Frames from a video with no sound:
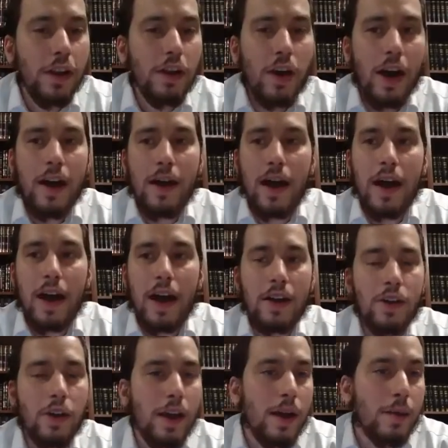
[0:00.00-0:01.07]
I
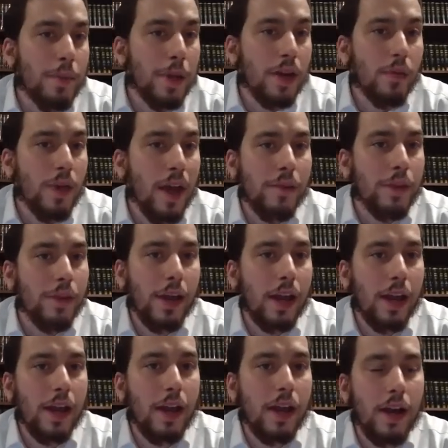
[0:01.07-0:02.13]
know that at BINA we have a
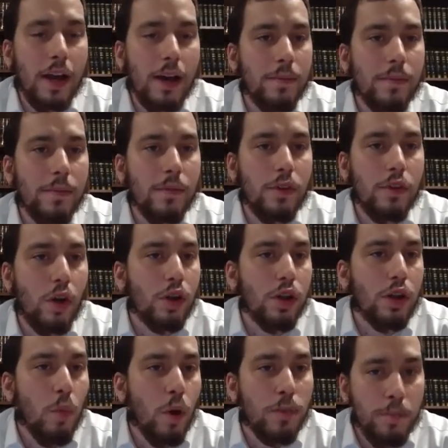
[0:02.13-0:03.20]
thing, there's
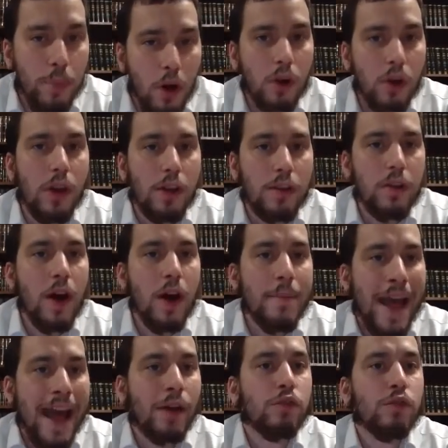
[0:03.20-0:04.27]
only one bottle at a
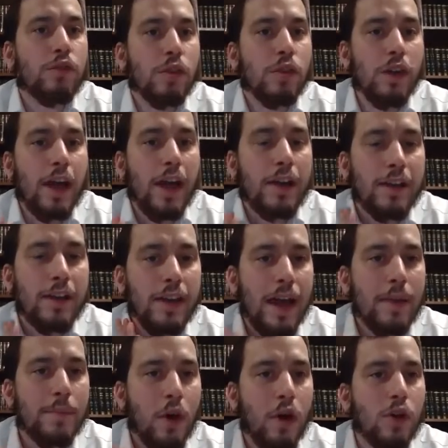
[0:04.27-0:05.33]
time out. And
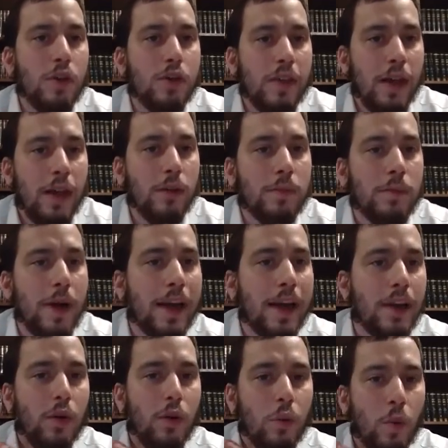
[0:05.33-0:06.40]
that bottle is held
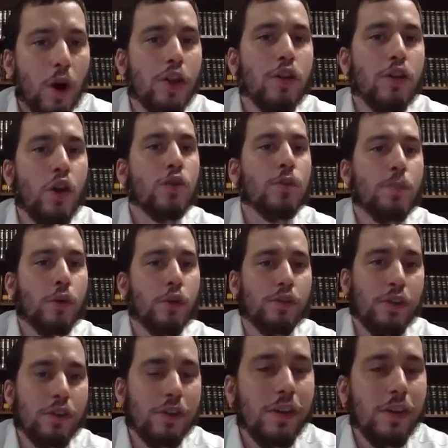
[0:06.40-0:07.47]
by one known
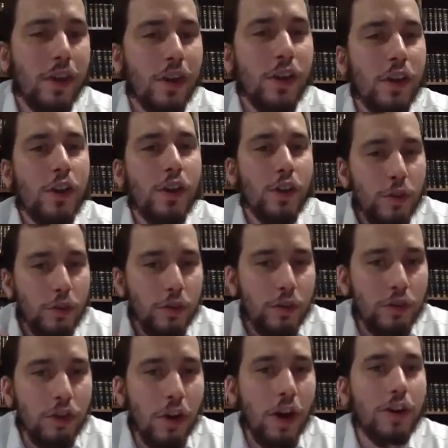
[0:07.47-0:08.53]
person who's
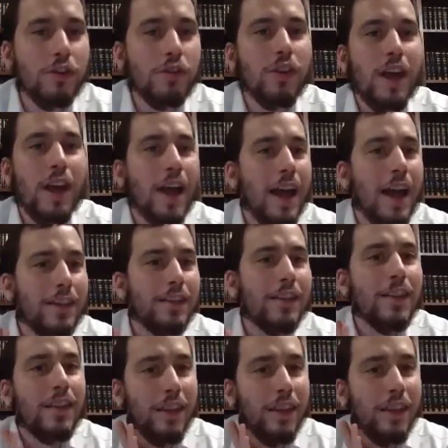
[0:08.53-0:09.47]
in charge. And